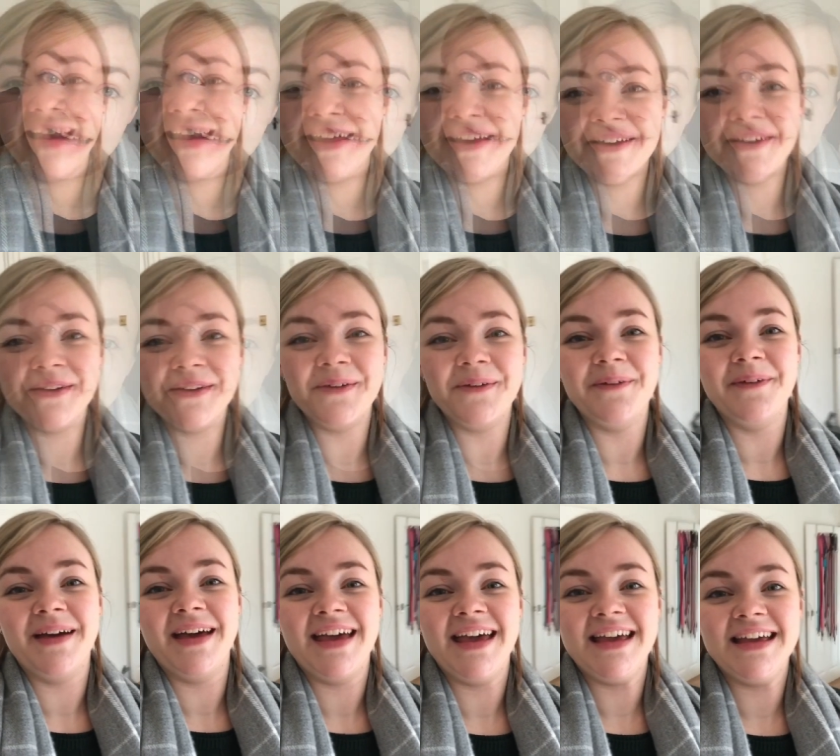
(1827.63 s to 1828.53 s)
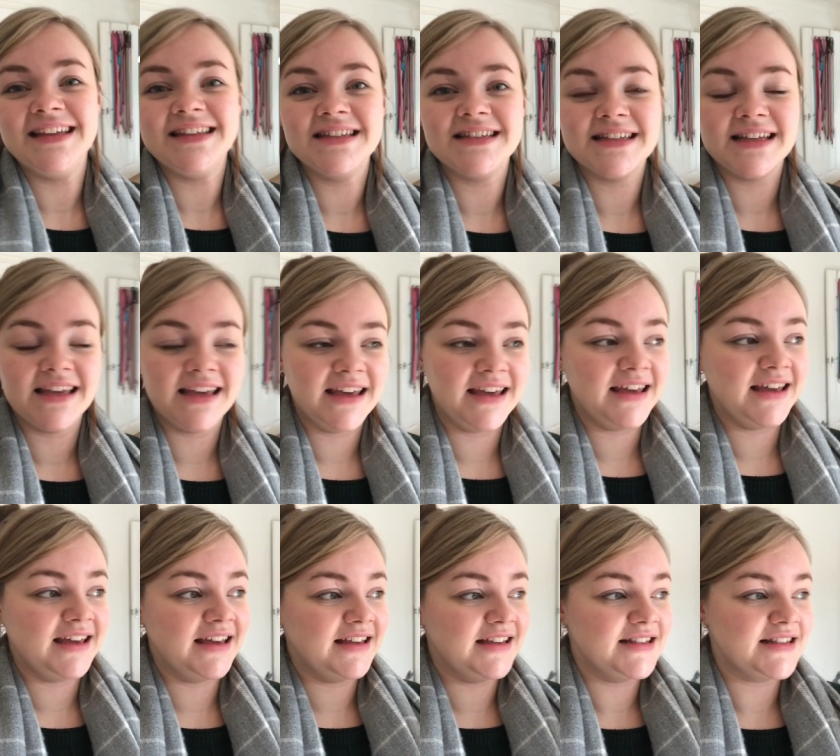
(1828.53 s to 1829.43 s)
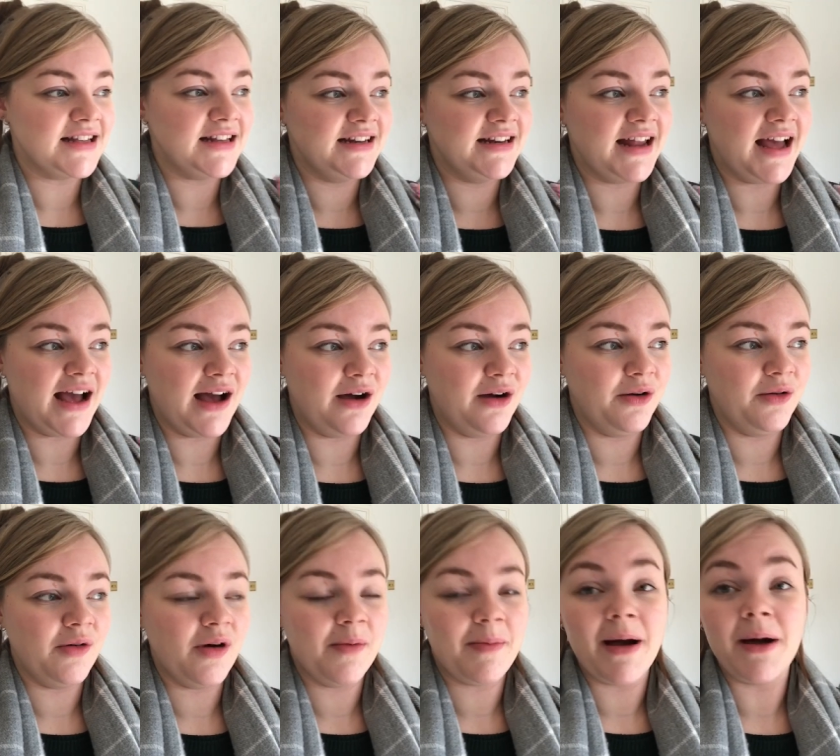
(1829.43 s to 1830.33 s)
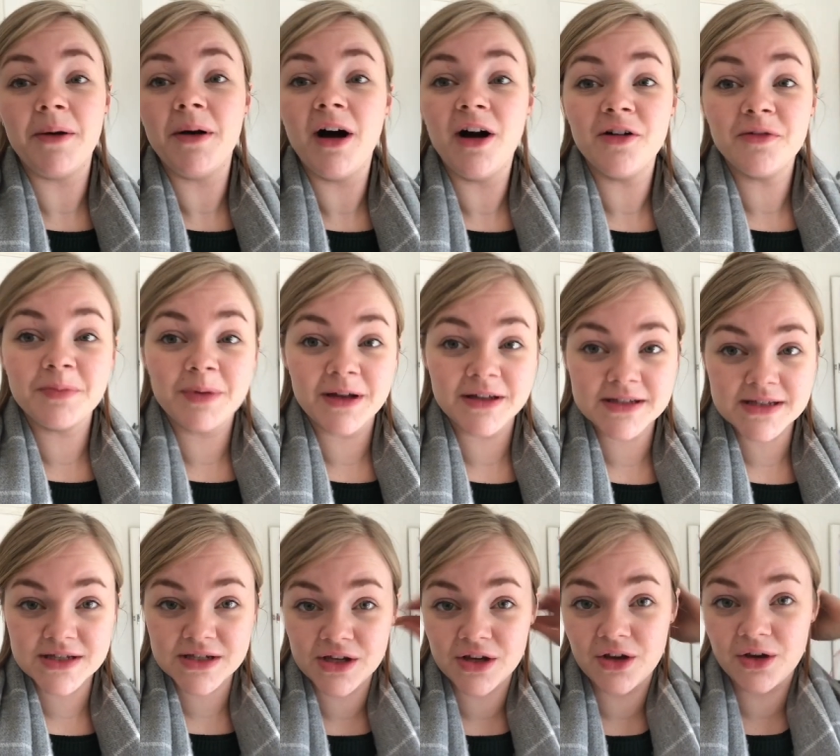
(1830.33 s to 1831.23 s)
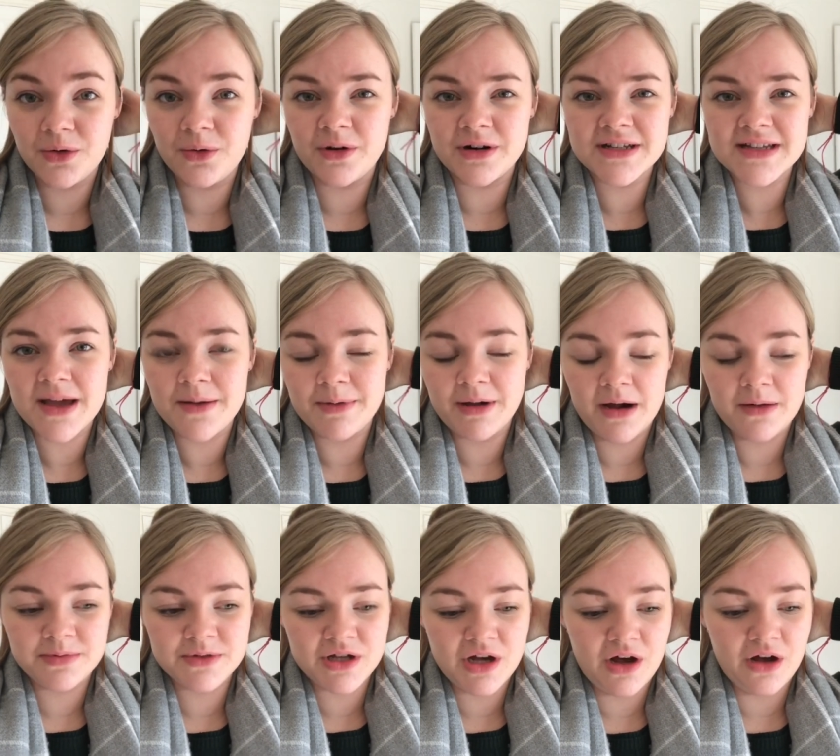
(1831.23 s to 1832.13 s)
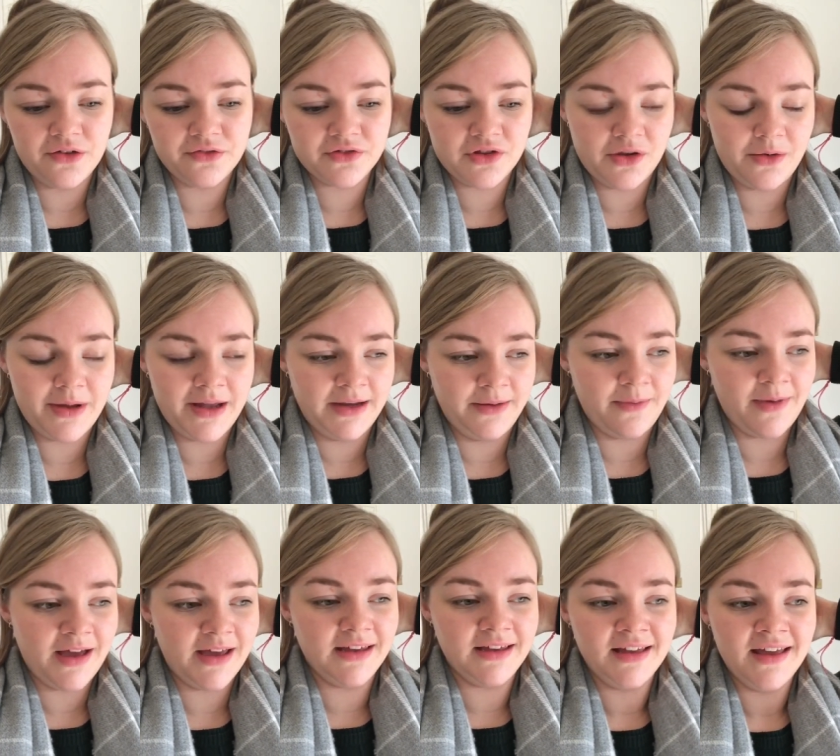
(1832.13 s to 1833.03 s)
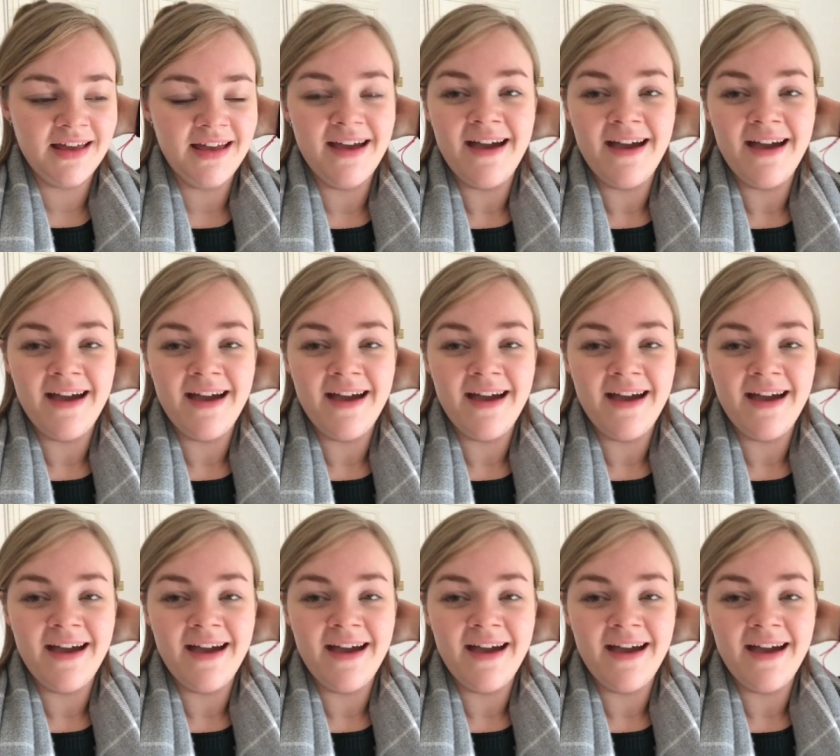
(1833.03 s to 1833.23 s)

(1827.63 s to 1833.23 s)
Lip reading: Hello, it is now about 2:30, or it's coming up to 2:30 anyway.